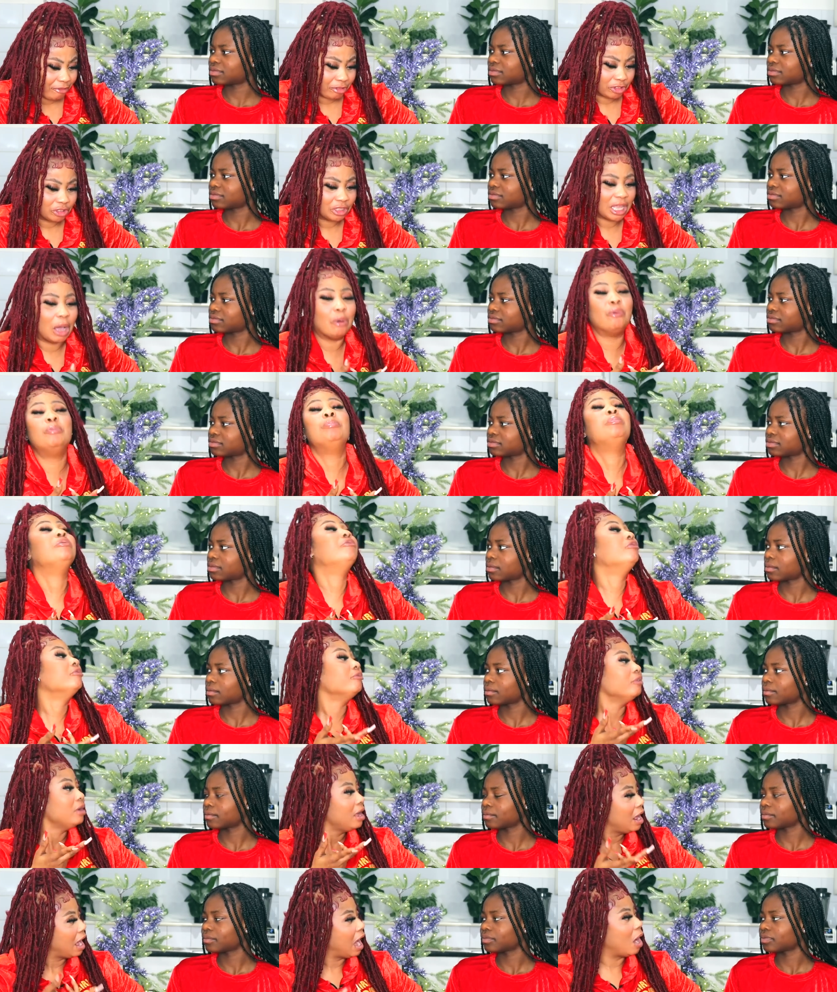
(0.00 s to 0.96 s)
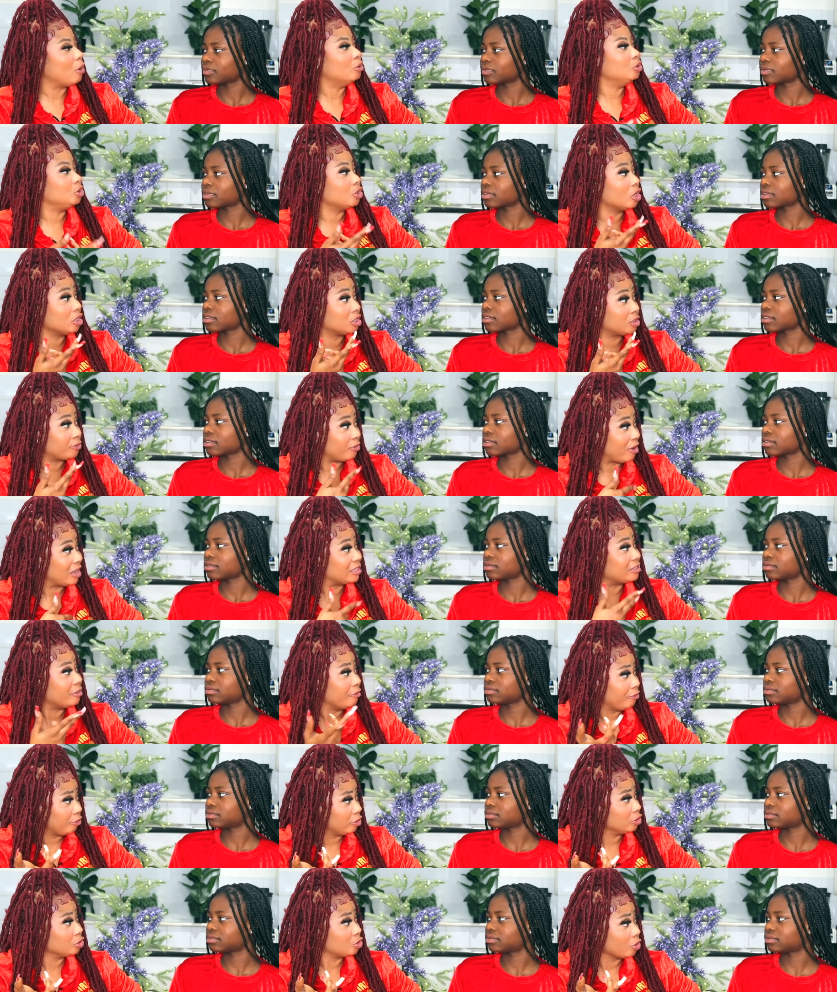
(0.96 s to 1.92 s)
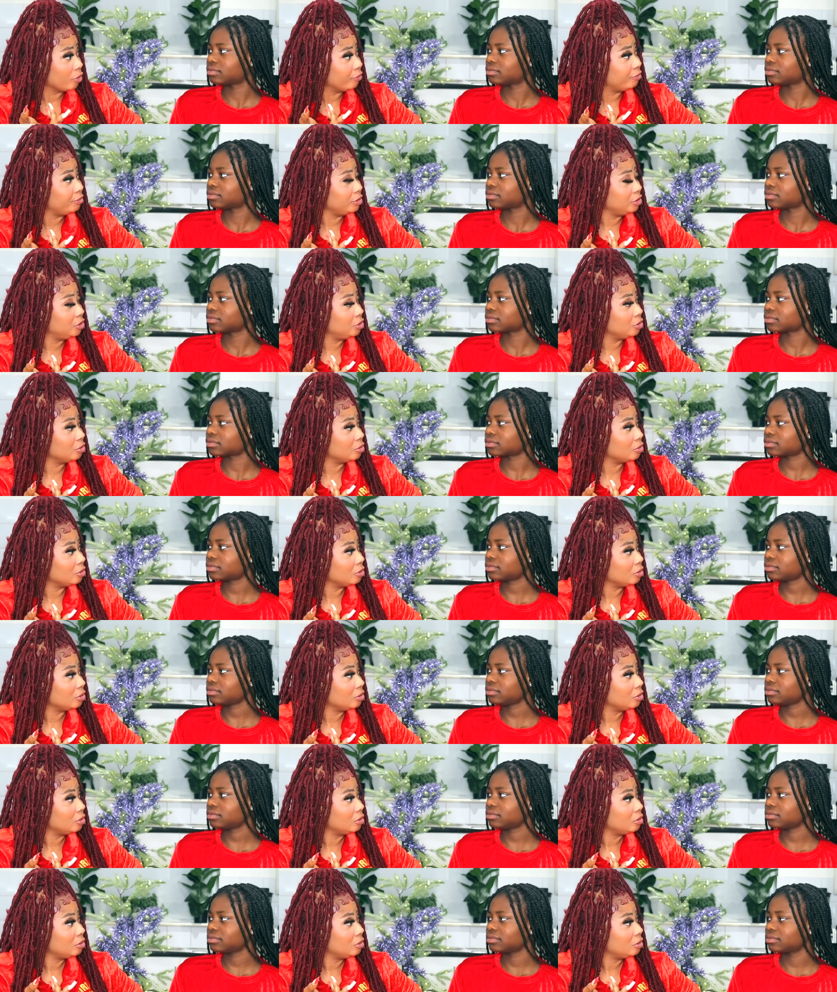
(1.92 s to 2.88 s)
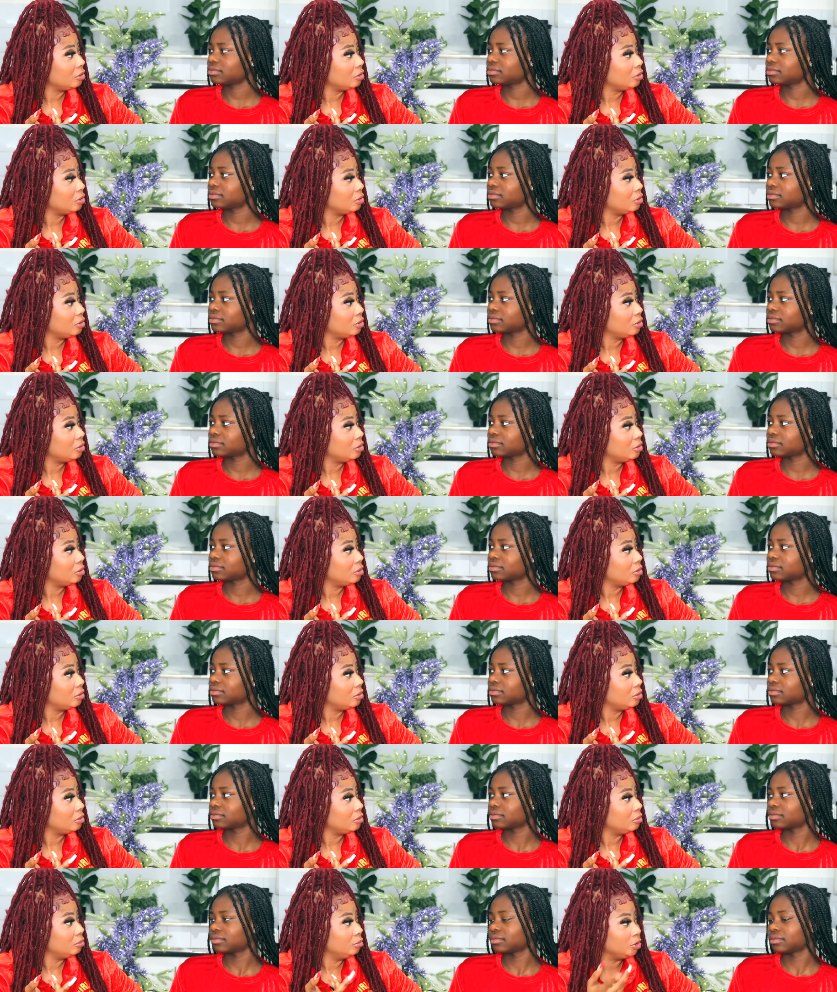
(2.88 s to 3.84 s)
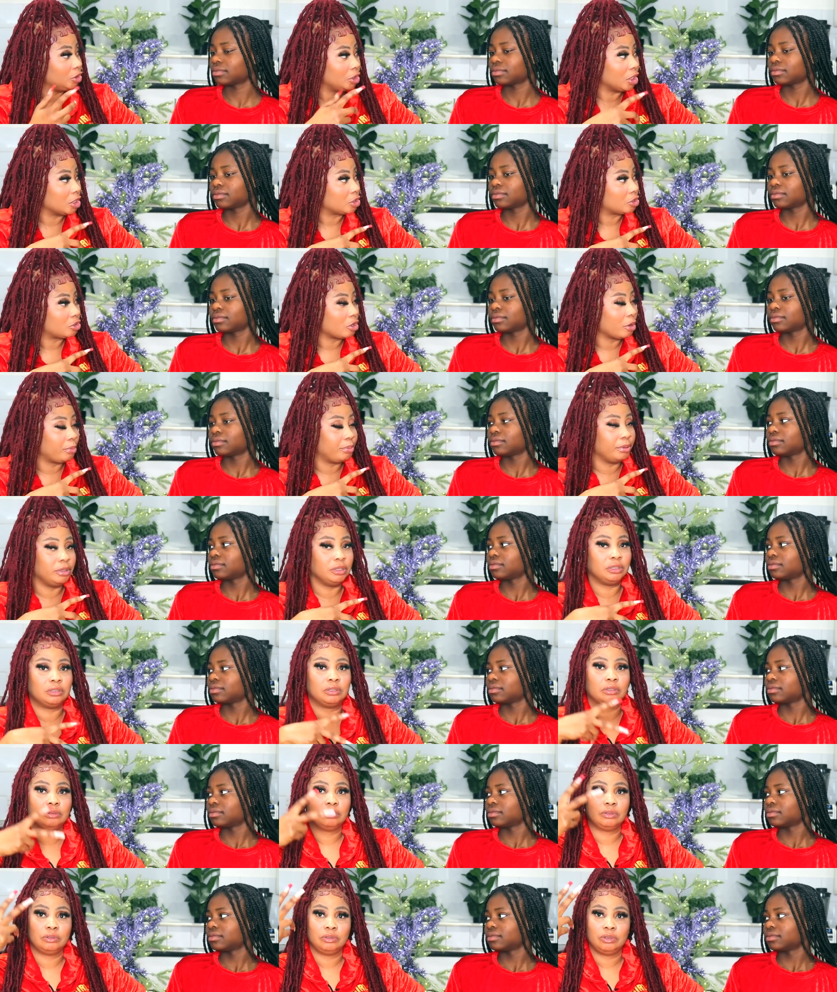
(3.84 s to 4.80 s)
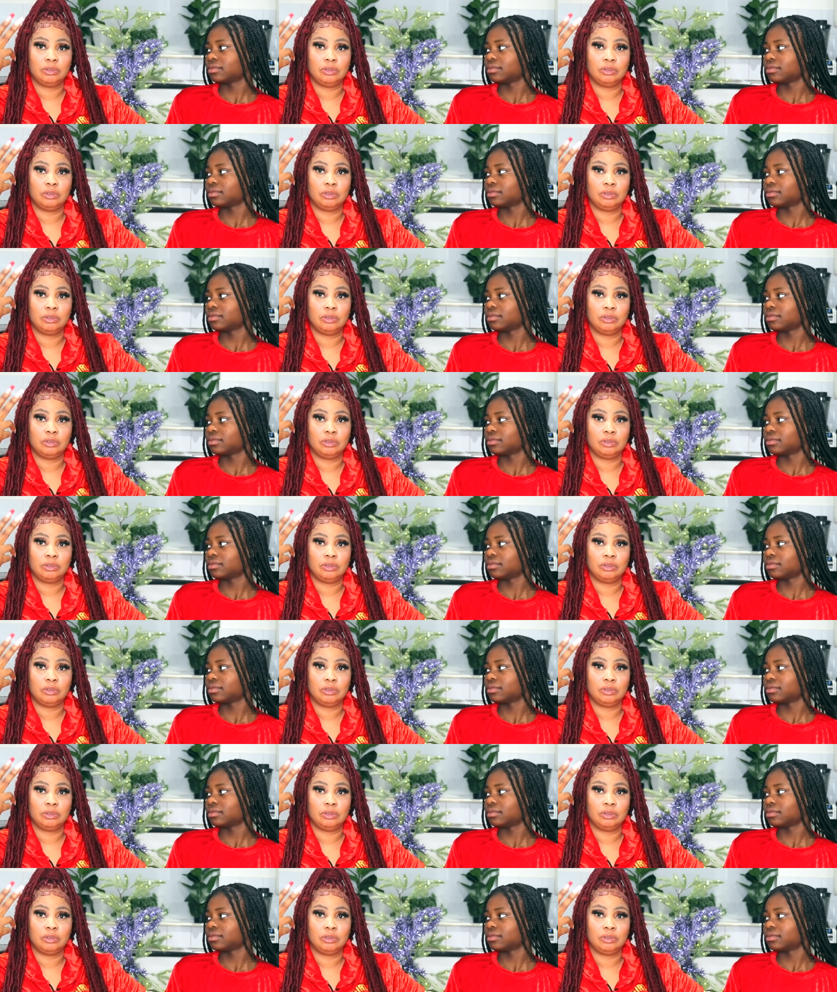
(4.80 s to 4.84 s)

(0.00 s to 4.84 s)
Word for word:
Speaker 1: from that, I will, be, I will just fart in front of video. We should stop it.